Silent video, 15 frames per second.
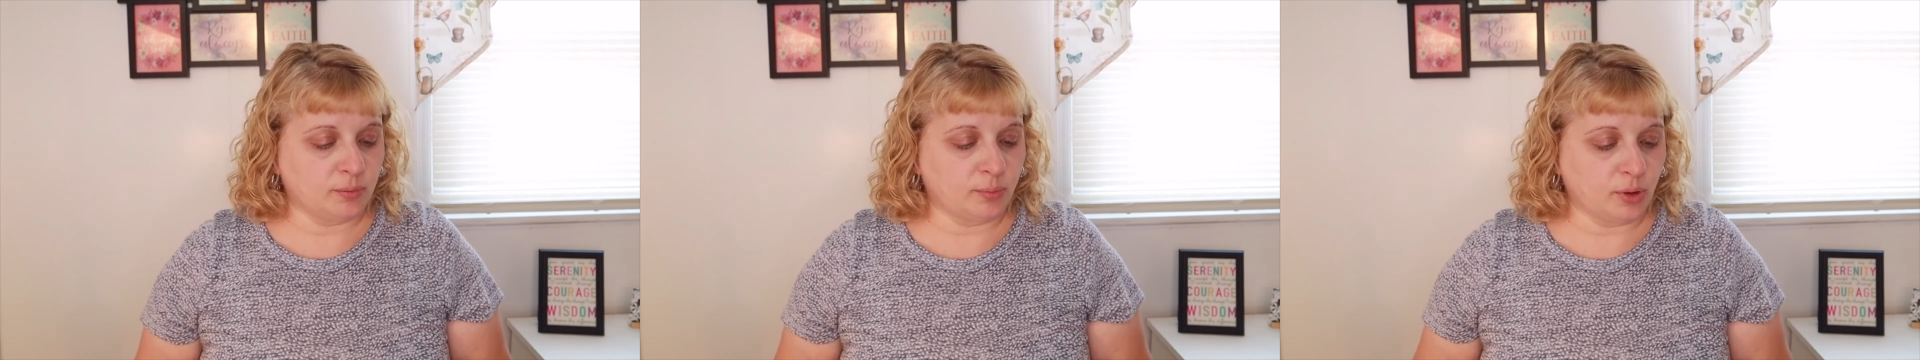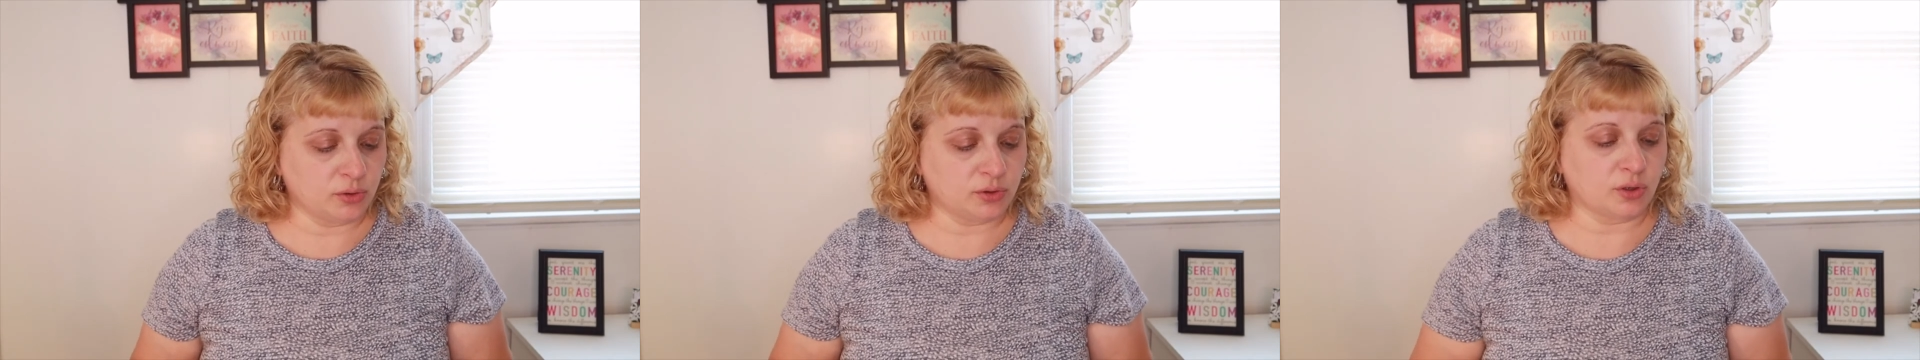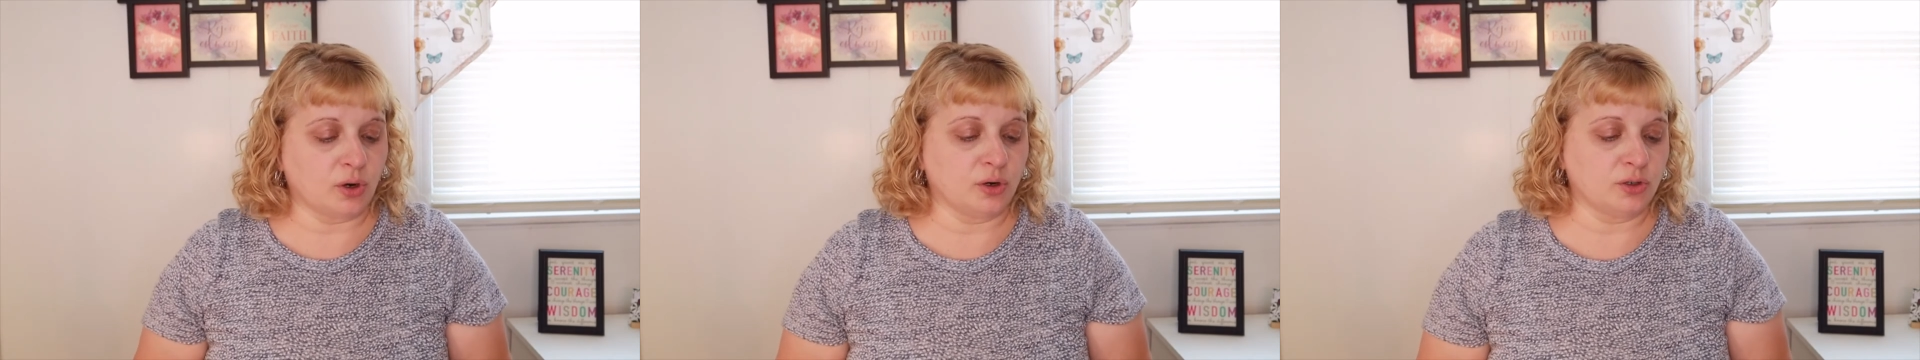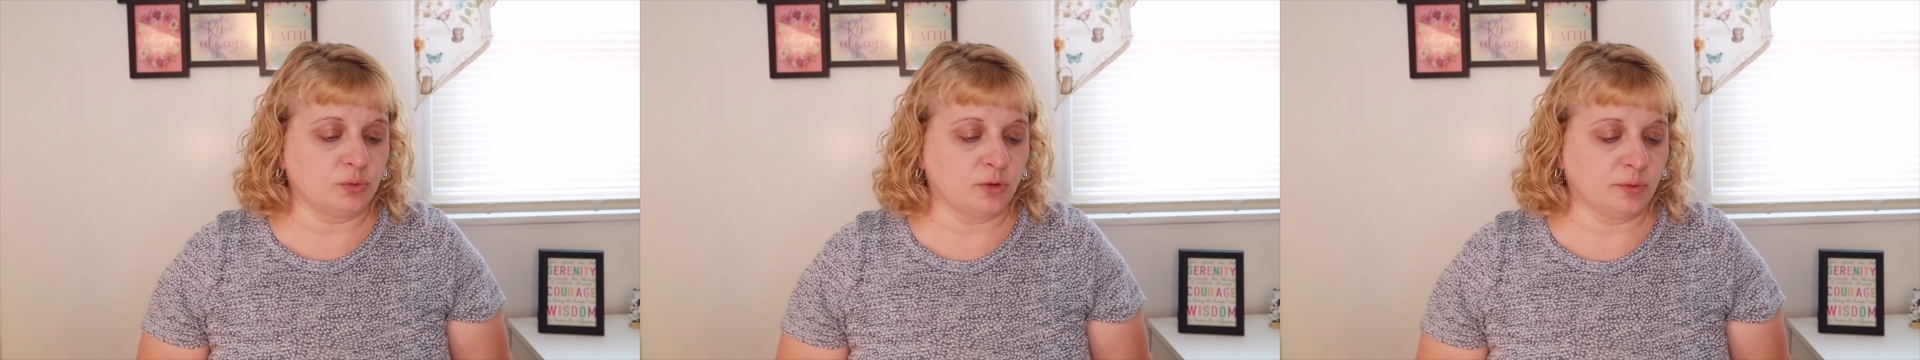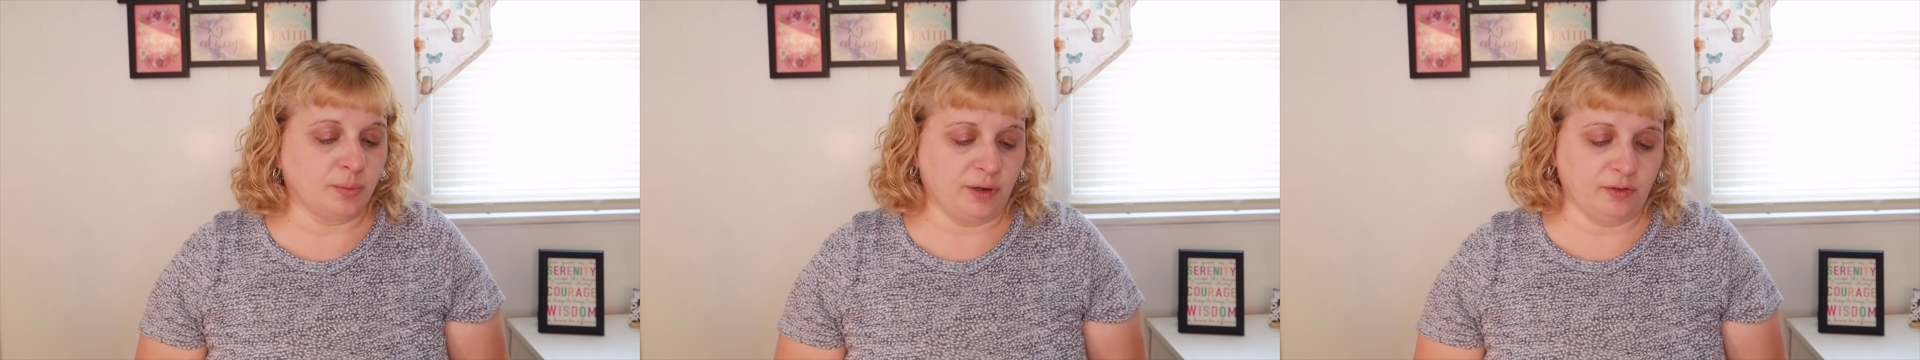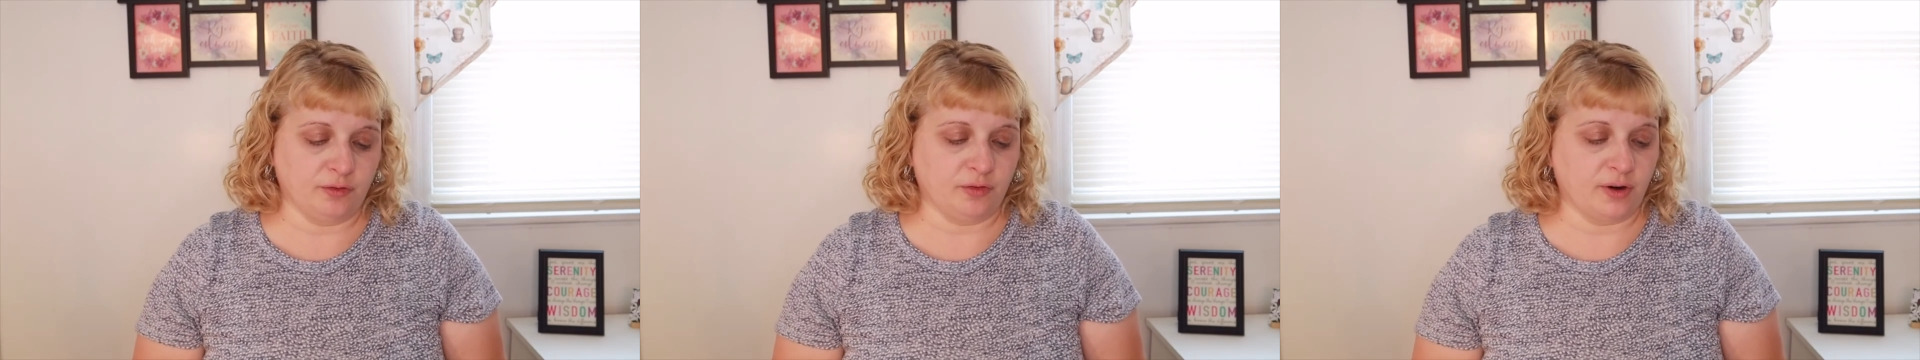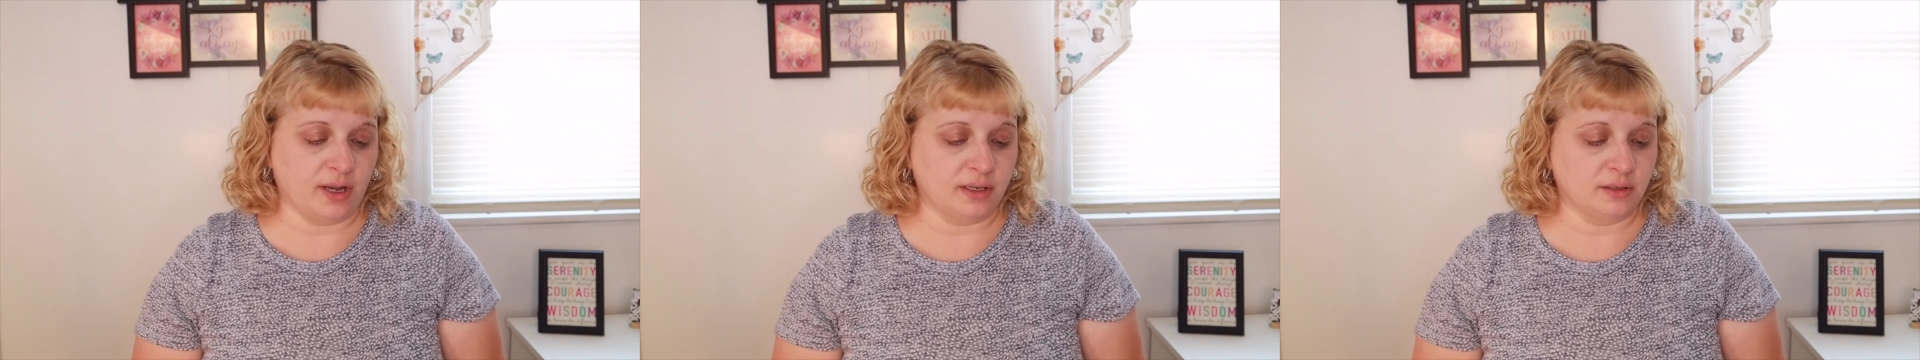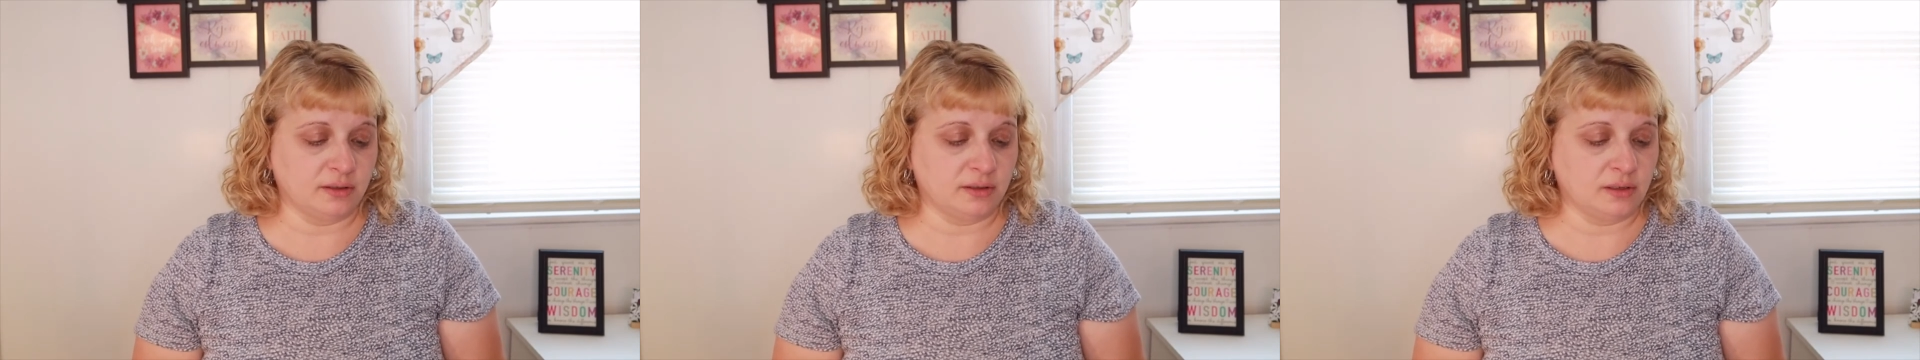postcards with my
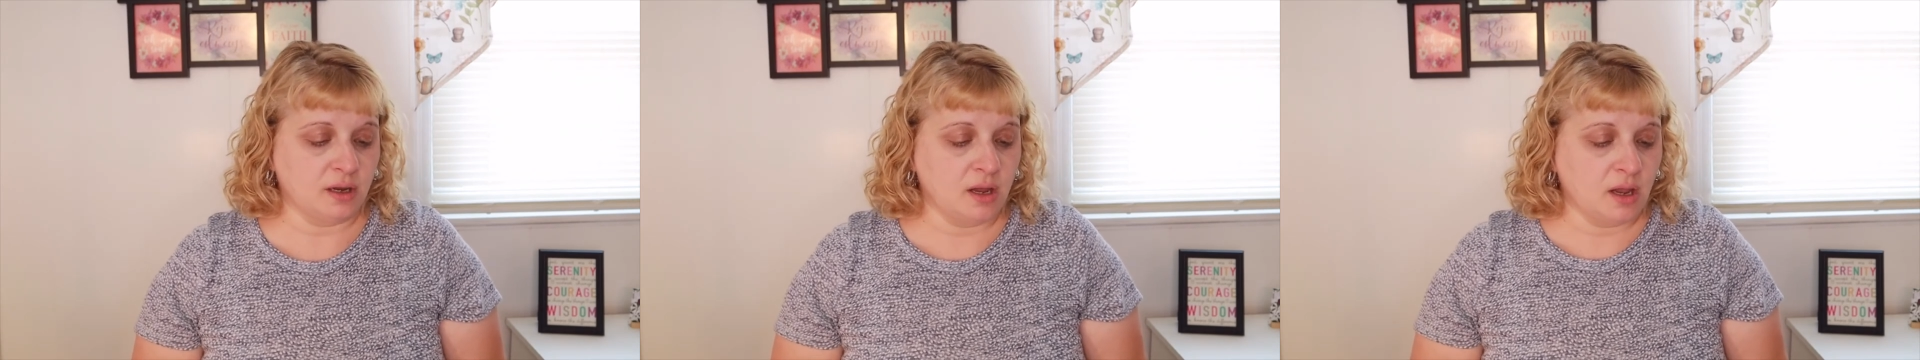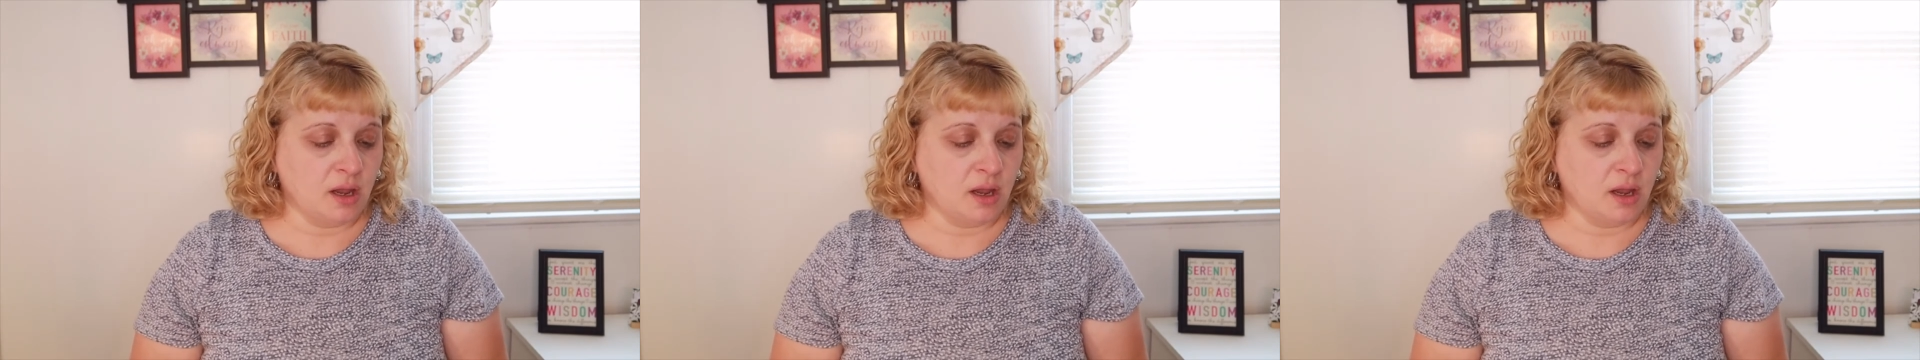friends